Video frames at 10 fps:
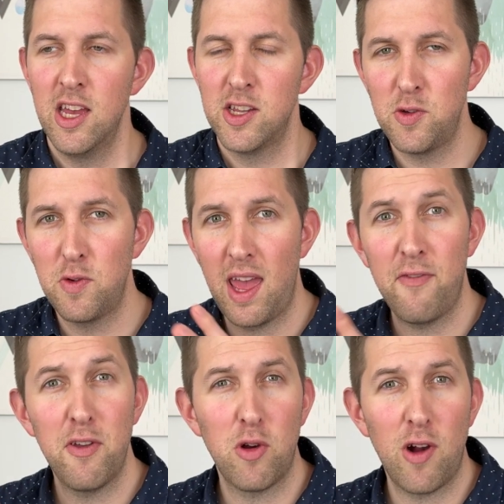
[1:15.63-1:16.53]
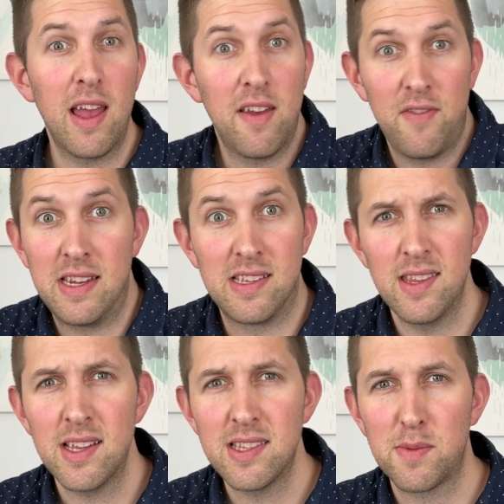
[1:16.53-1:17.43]
to an fMRI of a
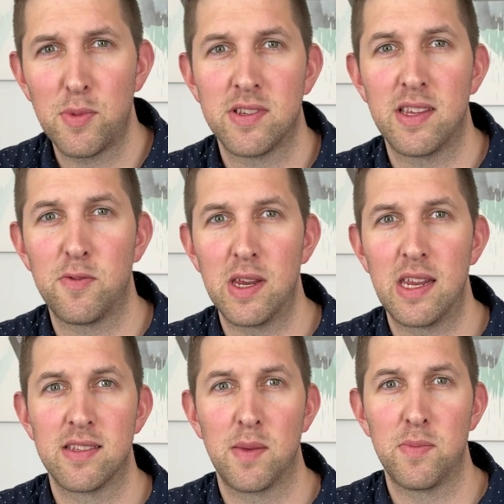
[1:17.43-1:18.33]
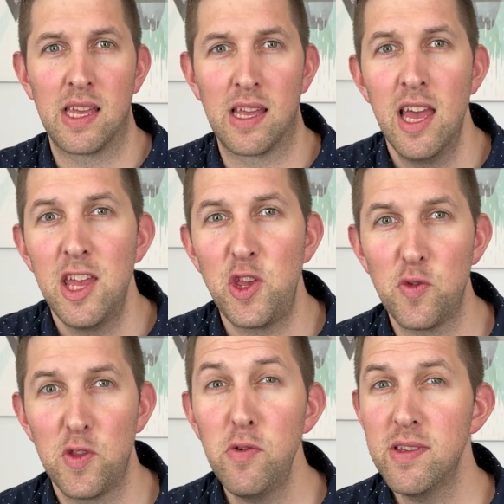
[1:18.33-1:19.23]
dyslexic person reading something,
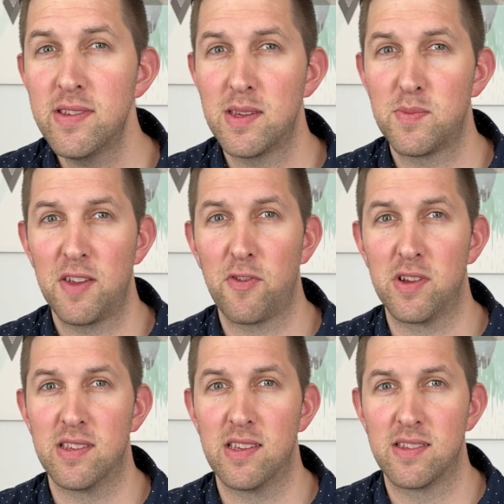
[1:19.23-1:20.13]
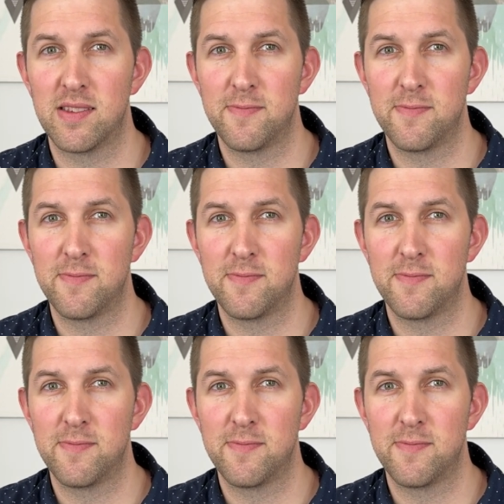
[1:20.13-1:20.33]
you'll notice some differences.